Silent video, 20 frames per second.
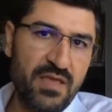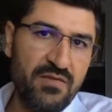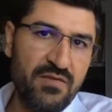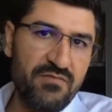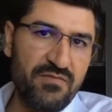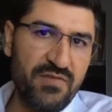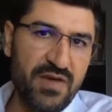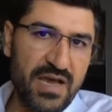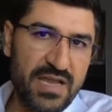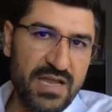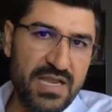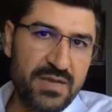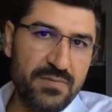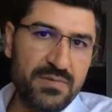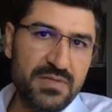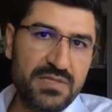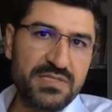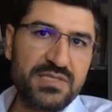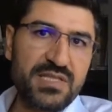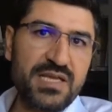
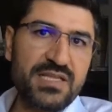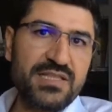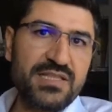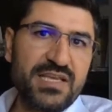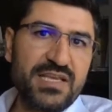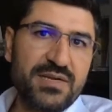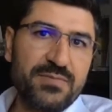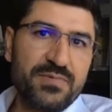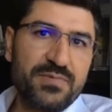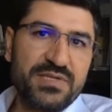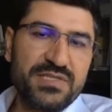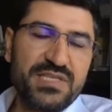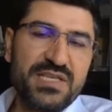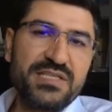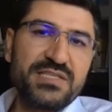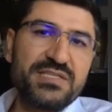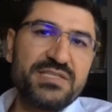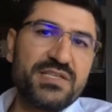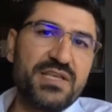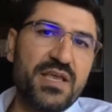variables that they
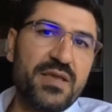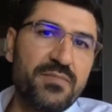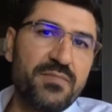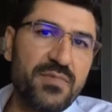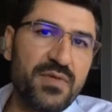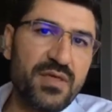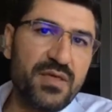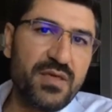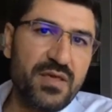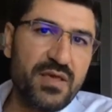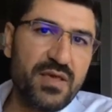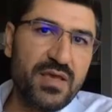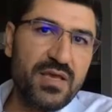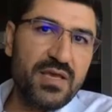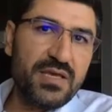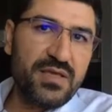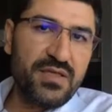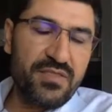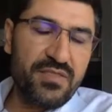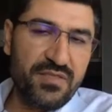represent same
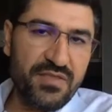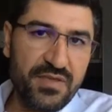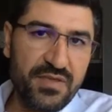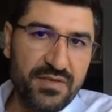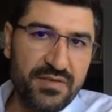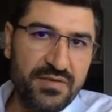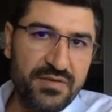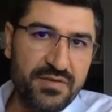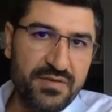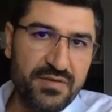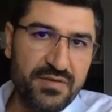thing,